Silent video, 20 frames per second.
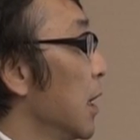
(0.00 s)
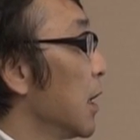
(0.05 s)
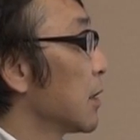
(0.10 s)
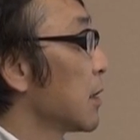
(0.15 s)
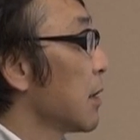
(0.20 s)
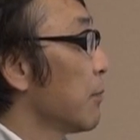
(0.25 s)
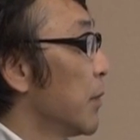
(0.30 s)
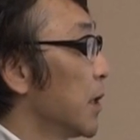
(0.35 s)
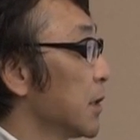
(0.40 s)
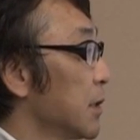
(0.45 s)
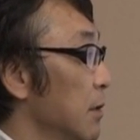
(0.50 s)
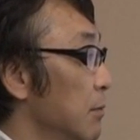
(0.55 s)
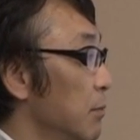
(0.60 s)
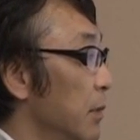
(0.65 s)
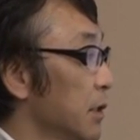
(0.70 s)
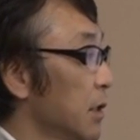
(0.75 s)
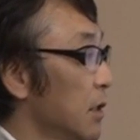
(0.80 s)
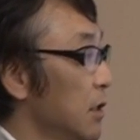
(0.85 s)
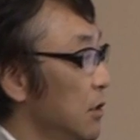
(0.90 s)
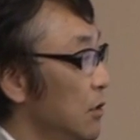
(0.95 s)

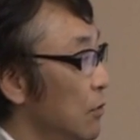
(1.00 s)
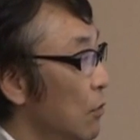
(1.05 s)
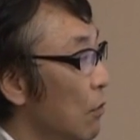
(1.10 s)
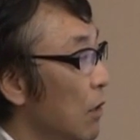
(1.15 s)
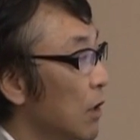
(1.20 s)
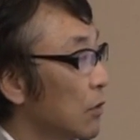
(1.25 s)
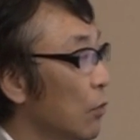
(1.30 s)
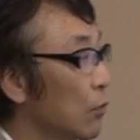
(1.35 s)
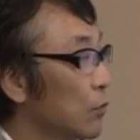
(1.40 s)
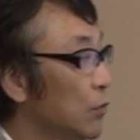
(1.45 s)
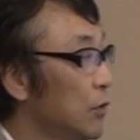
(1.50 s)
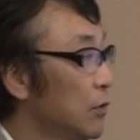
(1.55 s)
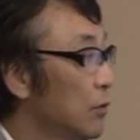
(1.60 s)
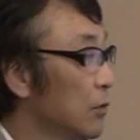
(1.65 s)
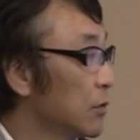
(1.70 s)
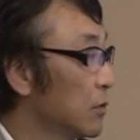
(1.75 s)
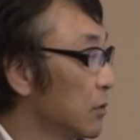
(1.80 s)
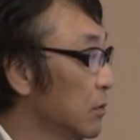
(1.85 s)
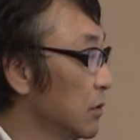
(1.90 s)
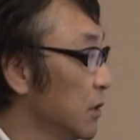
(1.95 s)
Hayabusa one and
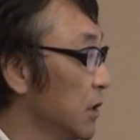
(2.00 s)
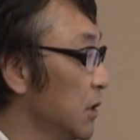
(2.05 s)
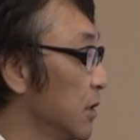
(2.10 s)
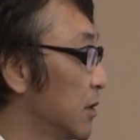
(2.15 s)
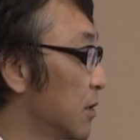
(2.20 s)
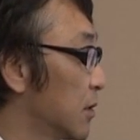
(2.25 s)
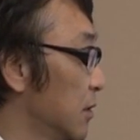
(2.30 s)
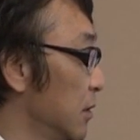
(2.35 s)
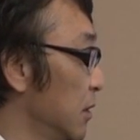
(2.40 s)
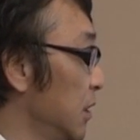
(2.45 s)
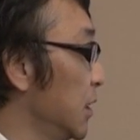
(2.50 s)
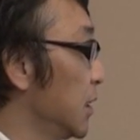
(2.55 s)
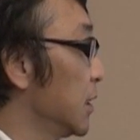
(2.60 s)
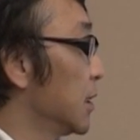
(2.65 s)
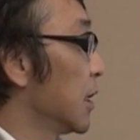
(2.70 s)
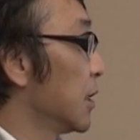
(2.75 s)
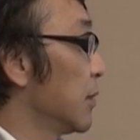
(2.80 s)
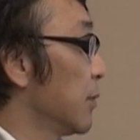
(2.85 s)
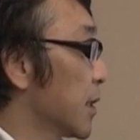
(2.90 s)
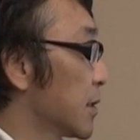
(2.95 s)
two are
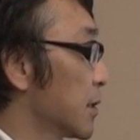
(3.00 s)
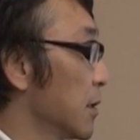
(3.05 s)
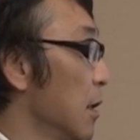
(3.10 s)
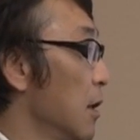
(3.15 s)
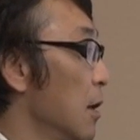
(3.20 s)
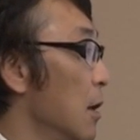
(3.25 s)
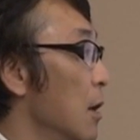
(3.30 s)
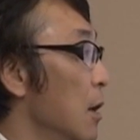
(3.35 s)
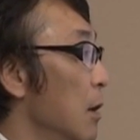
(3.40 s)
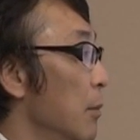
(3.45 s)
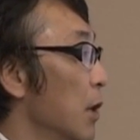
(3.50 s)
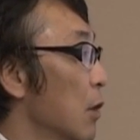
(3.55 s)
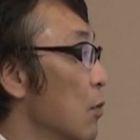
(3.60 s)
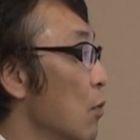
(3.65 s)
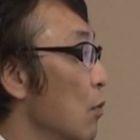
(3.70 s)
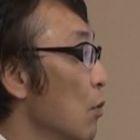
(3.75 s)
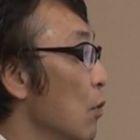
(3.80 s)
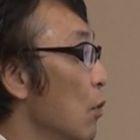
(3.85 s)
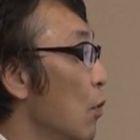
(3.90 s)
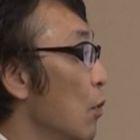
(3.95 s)
something that
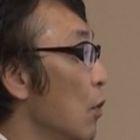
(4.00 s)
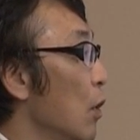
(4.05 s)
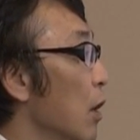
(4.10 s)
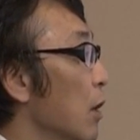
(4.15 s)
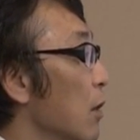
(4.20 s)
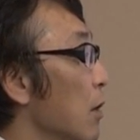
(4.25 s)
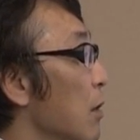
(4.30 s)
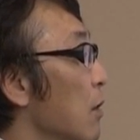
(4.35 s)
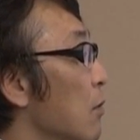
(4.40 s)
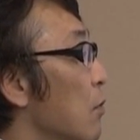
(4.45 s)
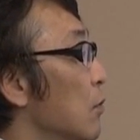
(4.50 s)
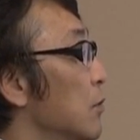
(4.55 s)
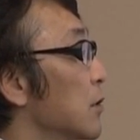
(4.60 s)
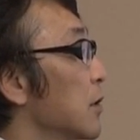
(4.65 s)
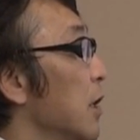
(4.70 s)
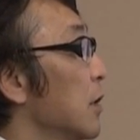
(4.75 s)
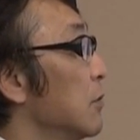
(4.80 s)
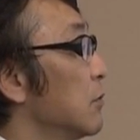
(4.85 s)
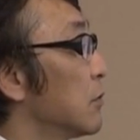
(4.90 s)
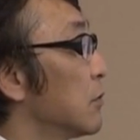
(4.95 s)
Japan is really good at.